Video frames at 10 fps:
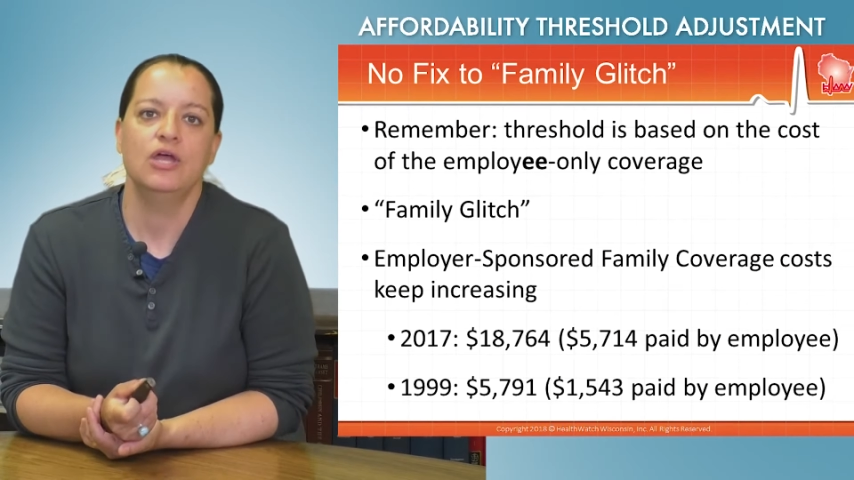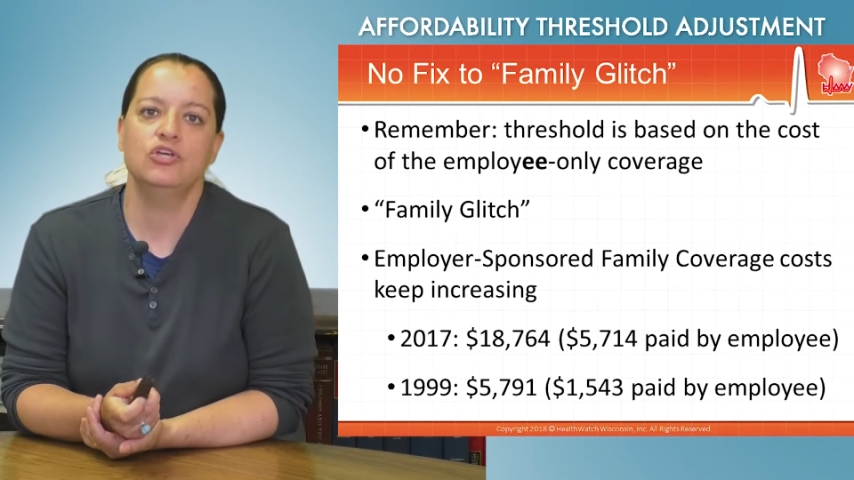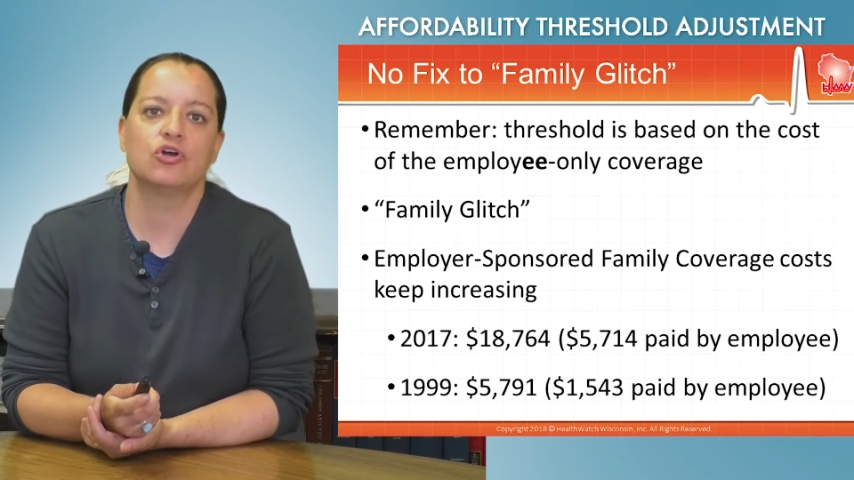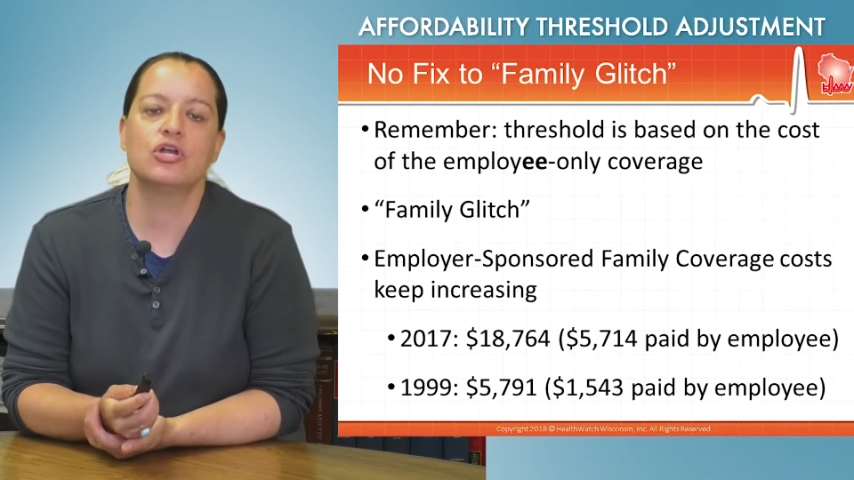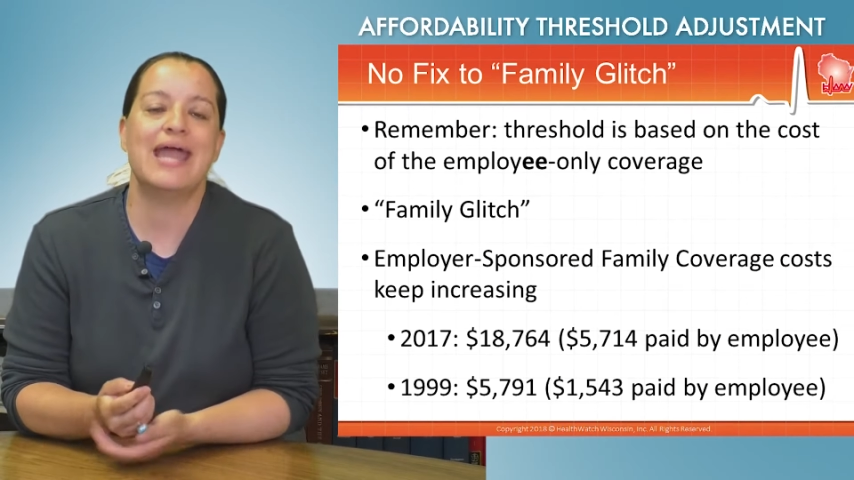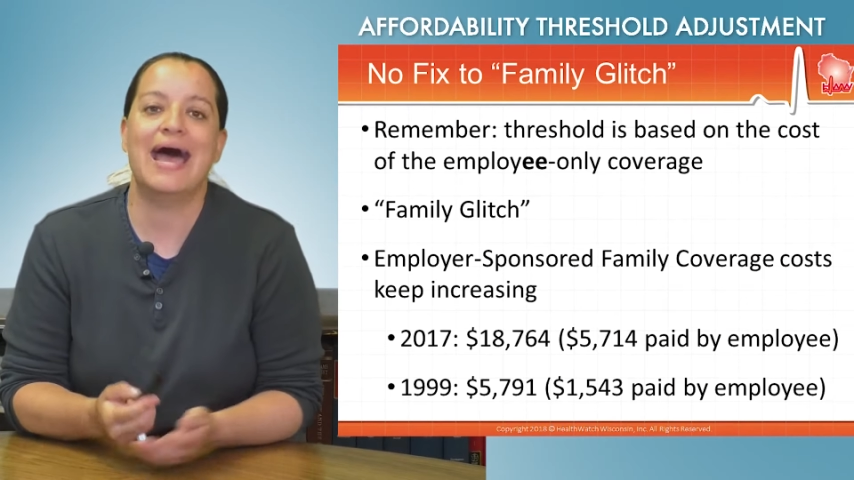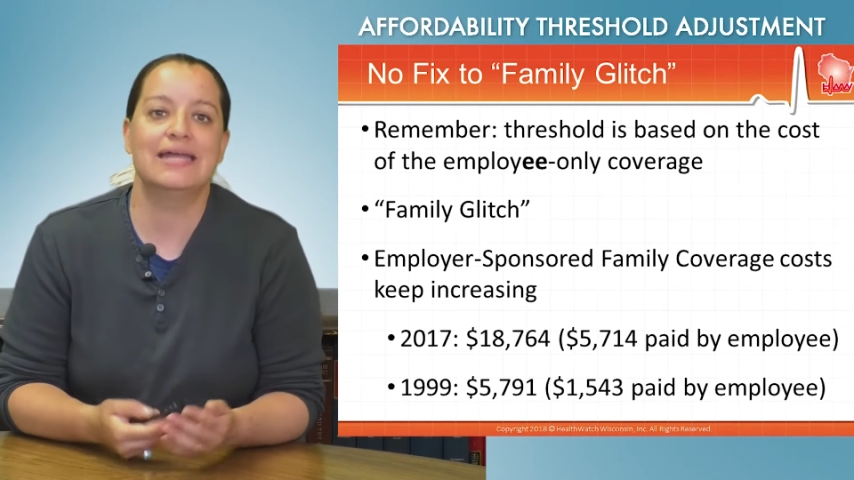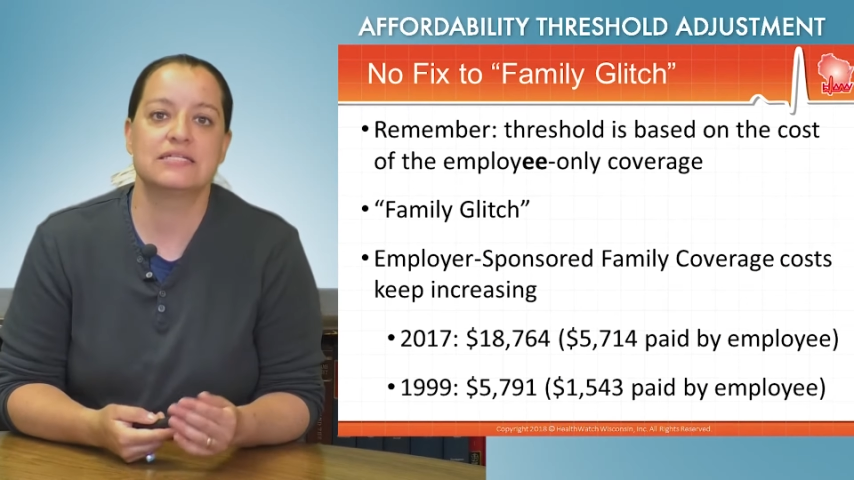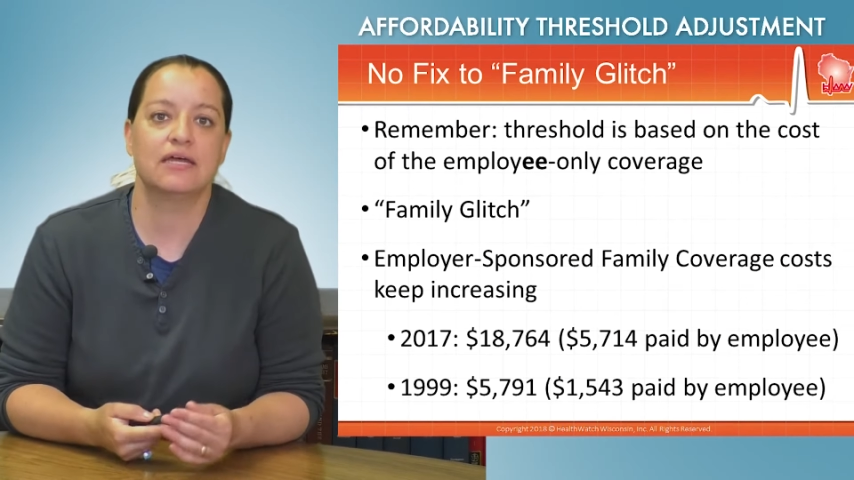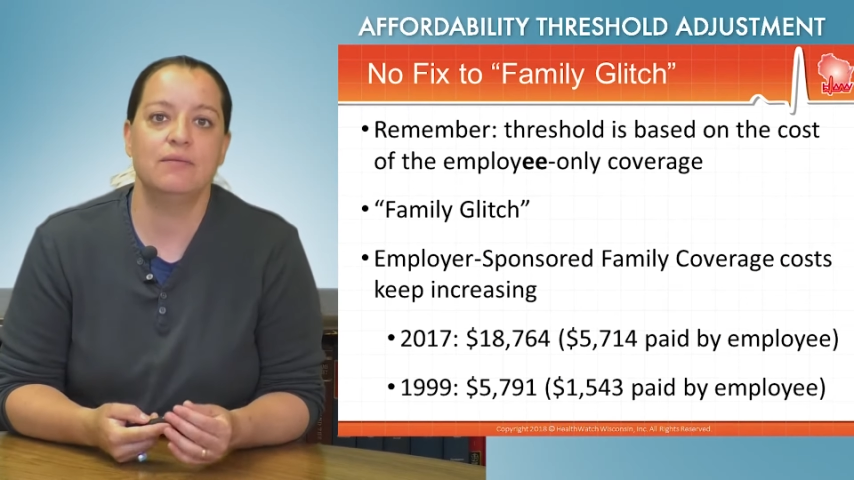you're
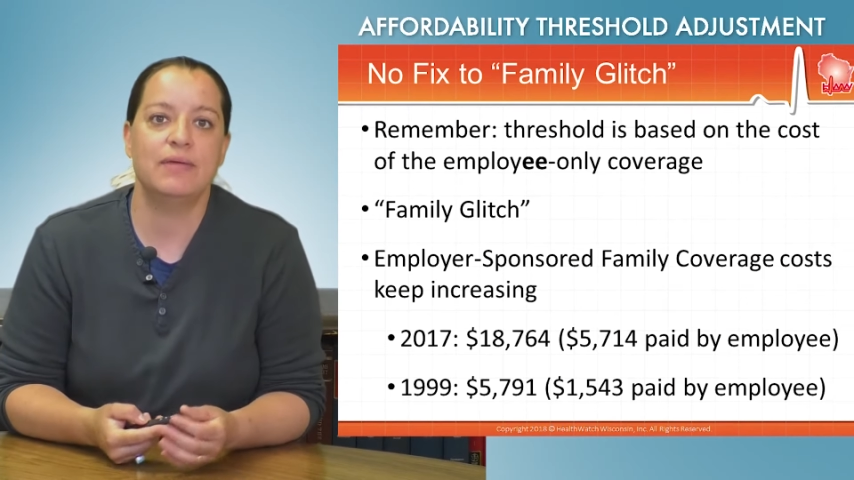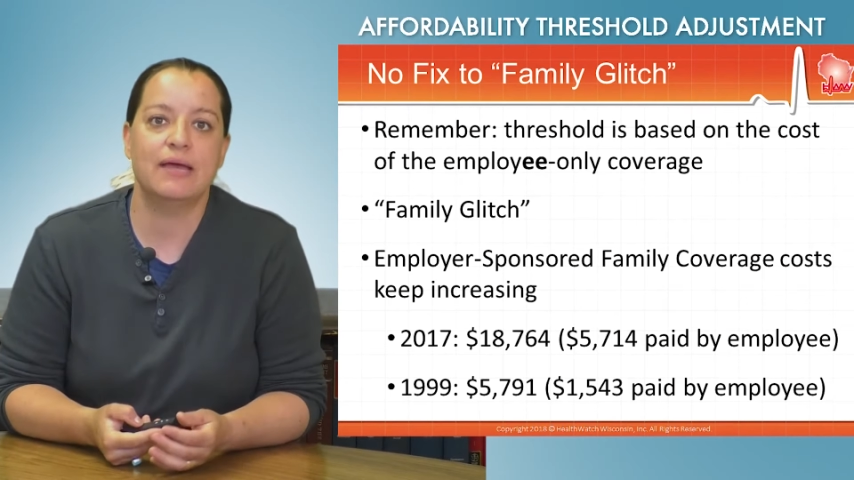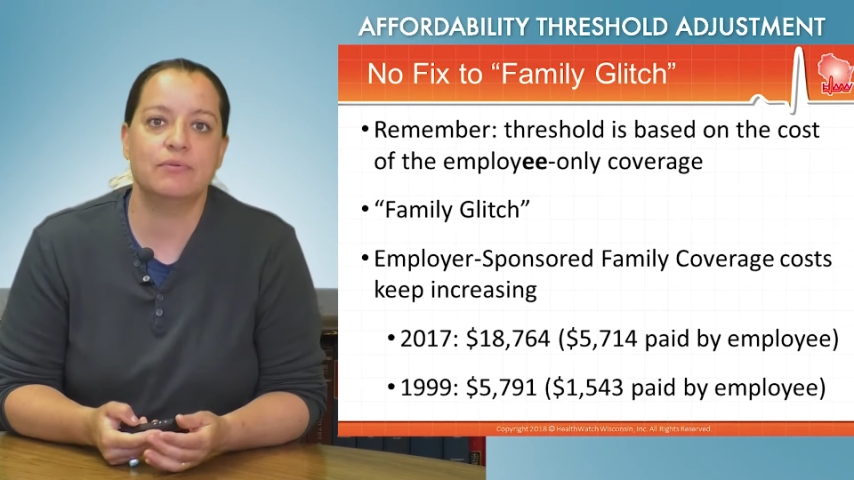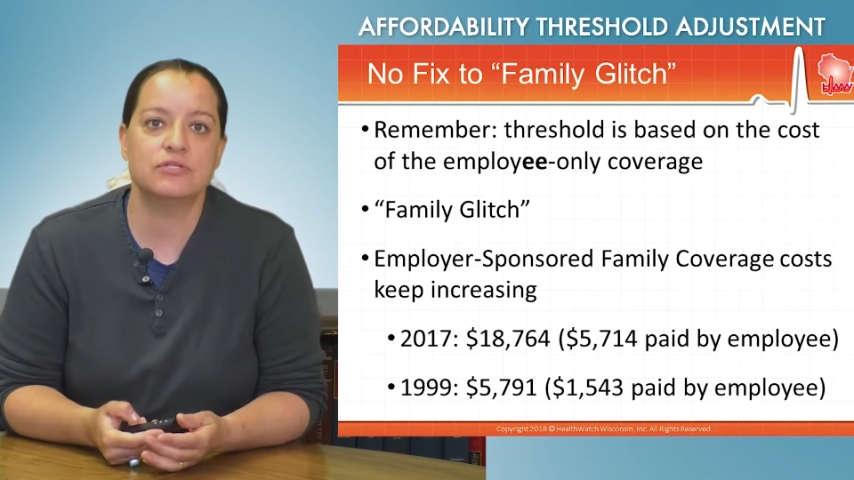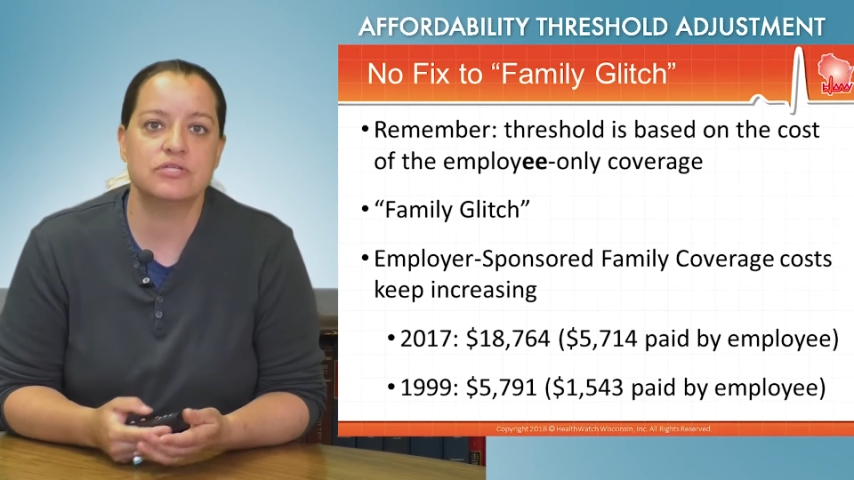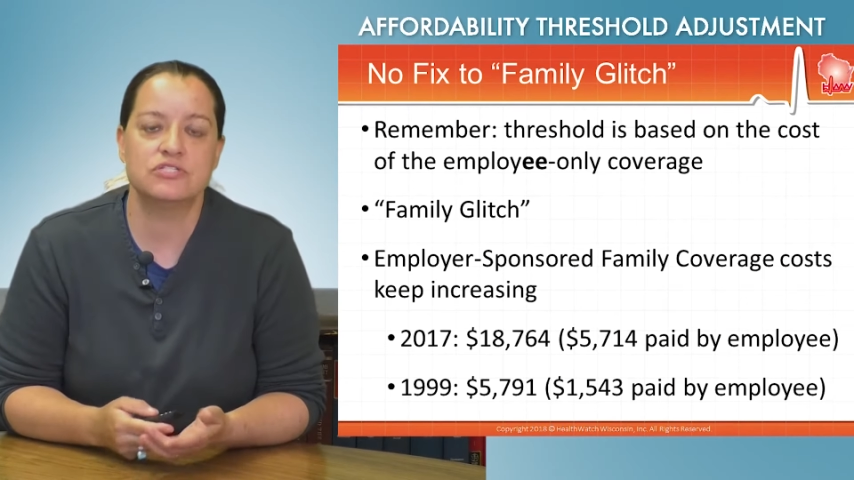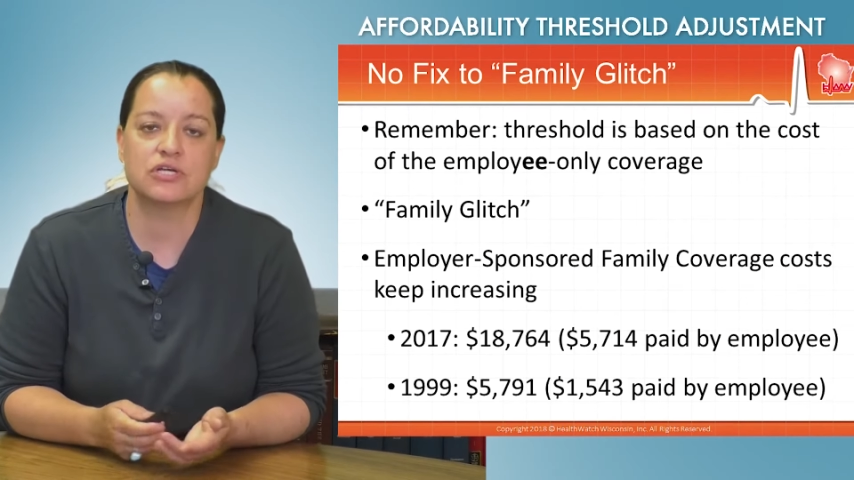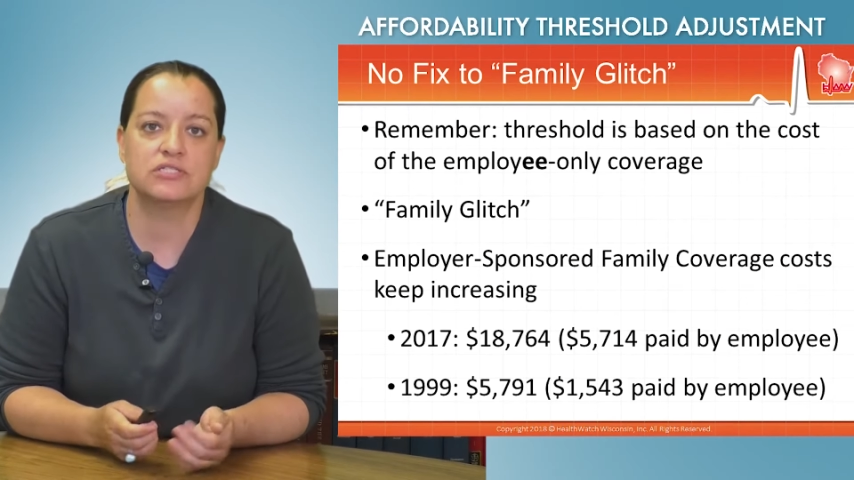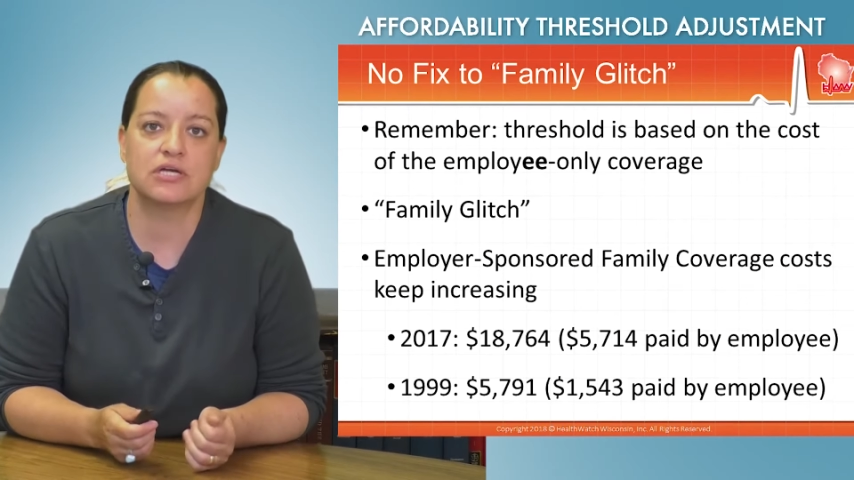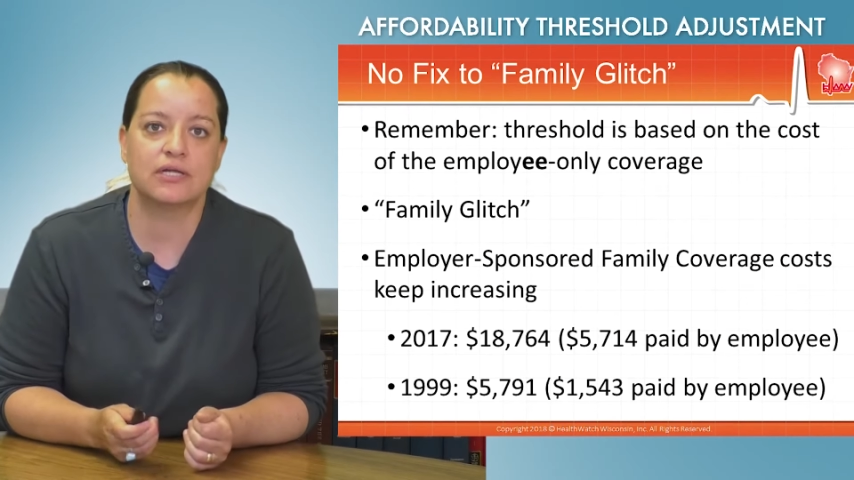not going to be able
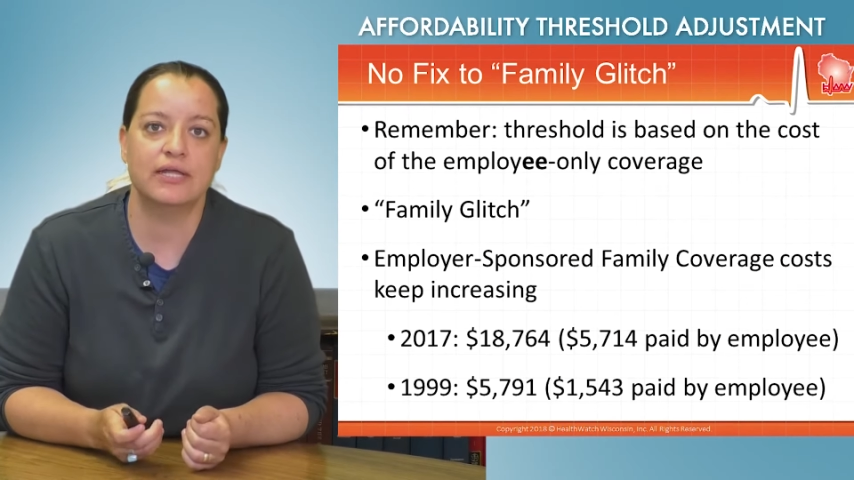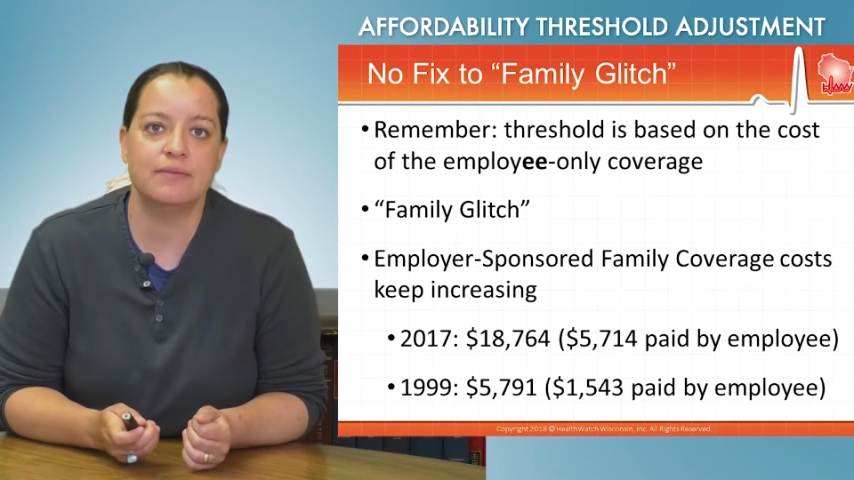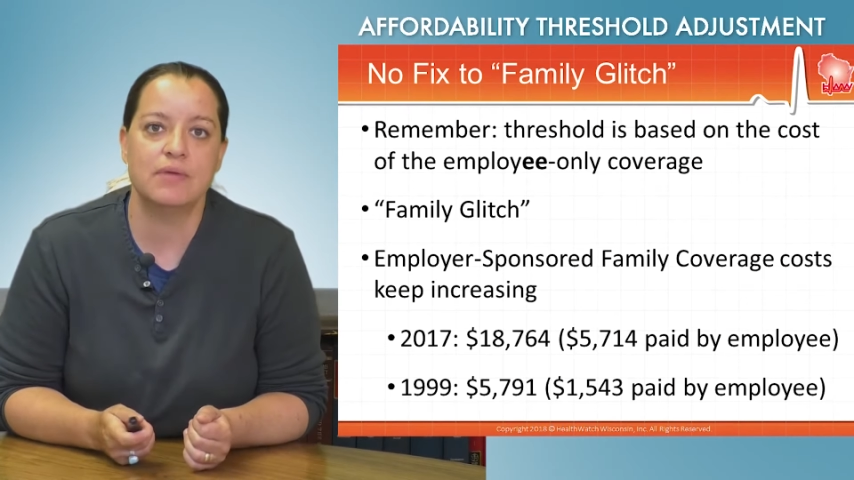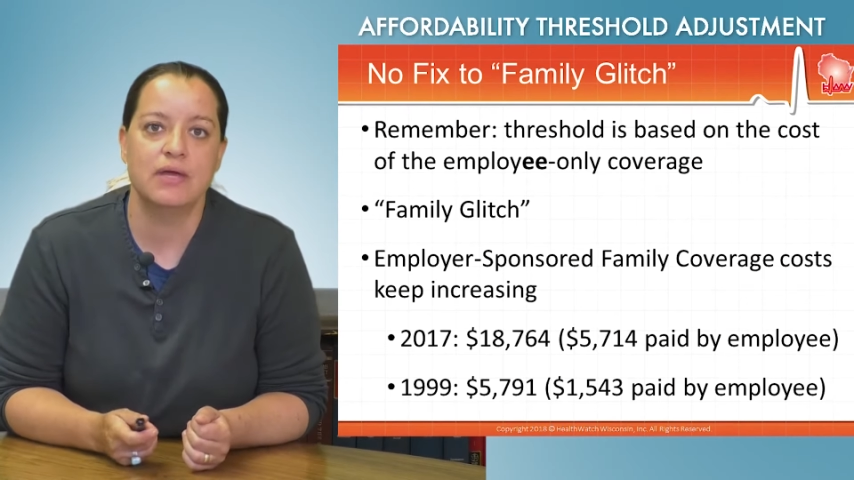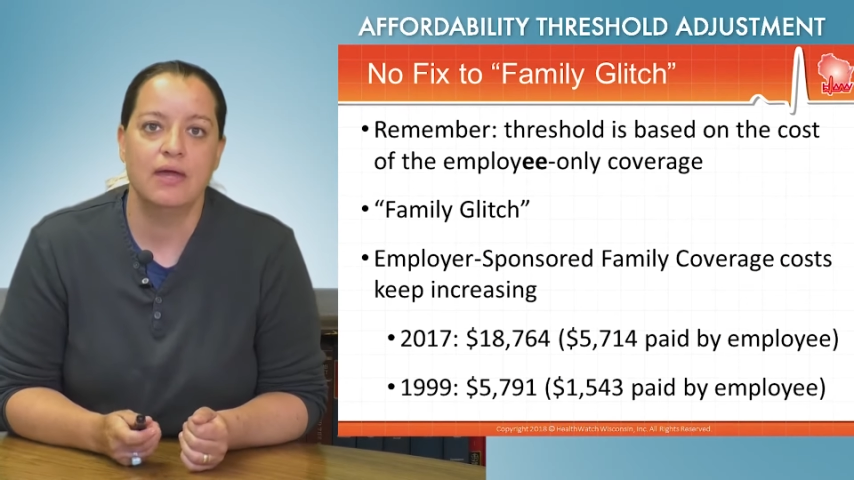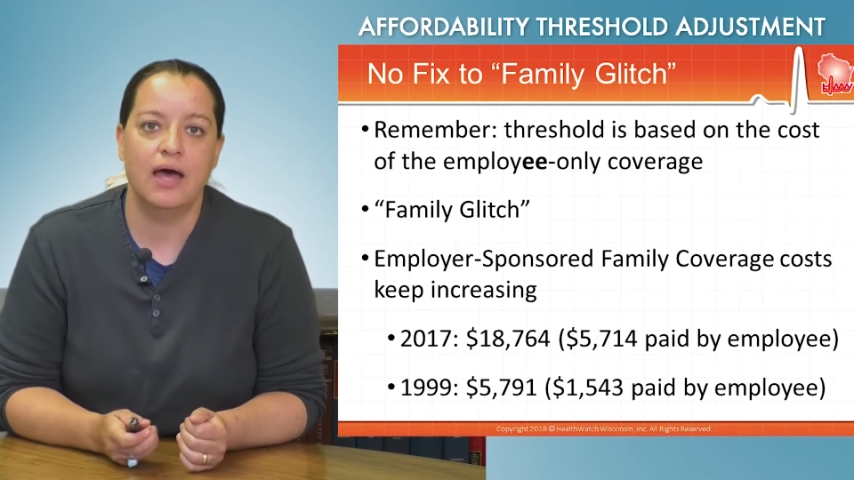to claim